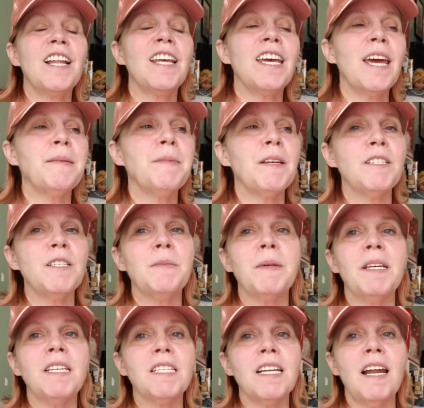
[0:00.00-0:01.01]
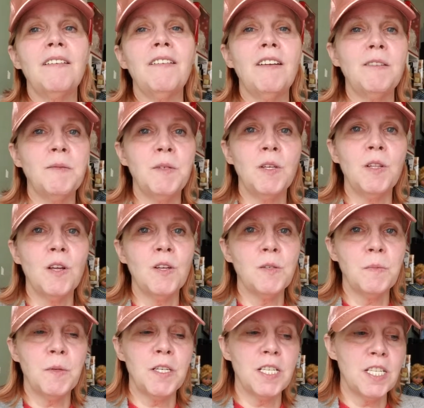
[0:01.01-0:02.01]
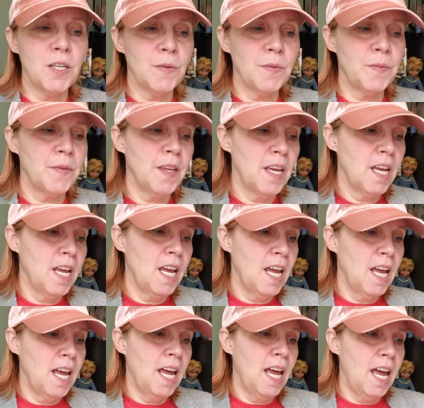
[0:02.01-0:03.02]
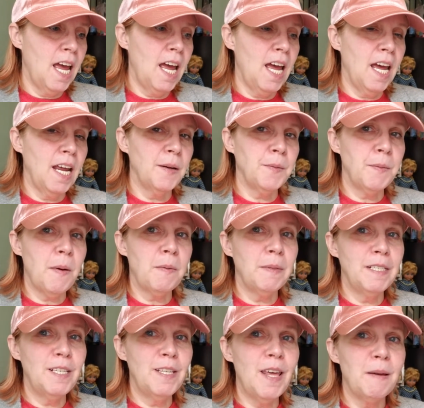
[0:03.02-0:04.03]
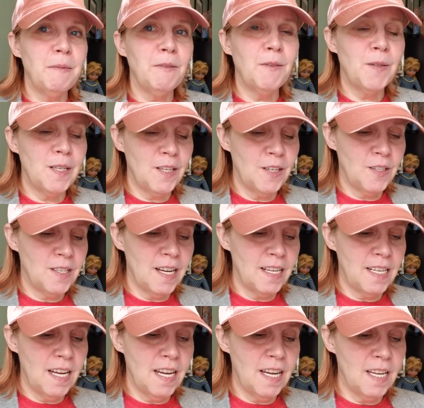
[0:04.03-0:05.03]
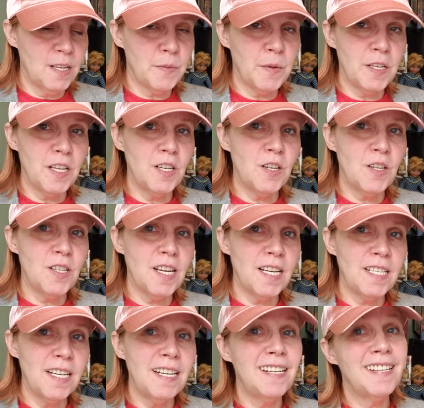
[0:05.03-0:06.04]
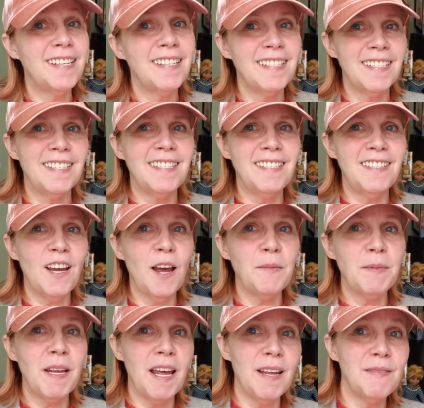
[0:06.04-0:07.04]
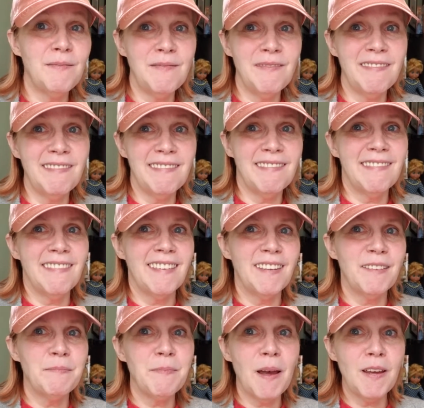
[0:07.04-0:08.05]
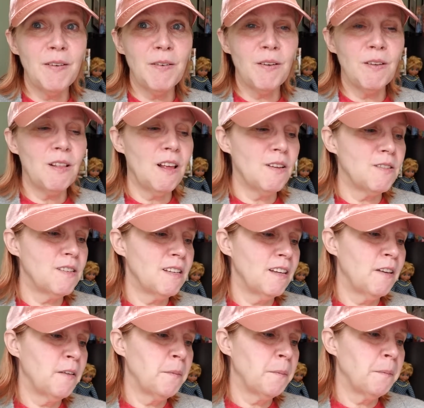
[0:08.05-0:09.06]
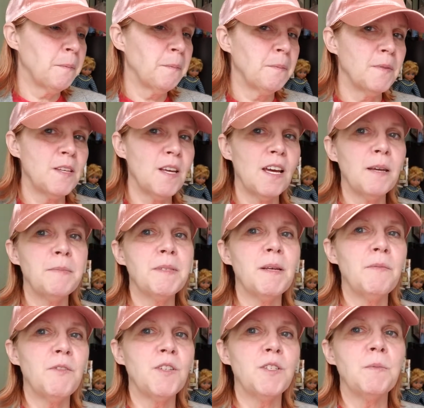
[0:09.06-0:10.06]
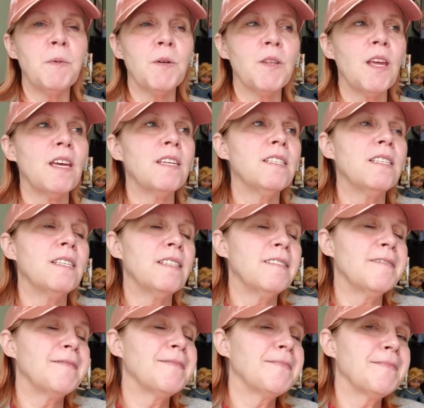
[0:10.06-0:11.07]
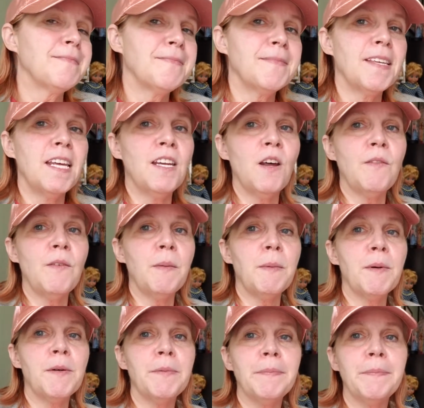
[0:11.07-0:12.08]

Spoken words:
He came down to me. He's going to have some new clothes pretty soon. And we'll probably do that before he turns 18, because once he turns 18, job time. Buy your own clothes. So I gave him some for his birthday, because it's in November.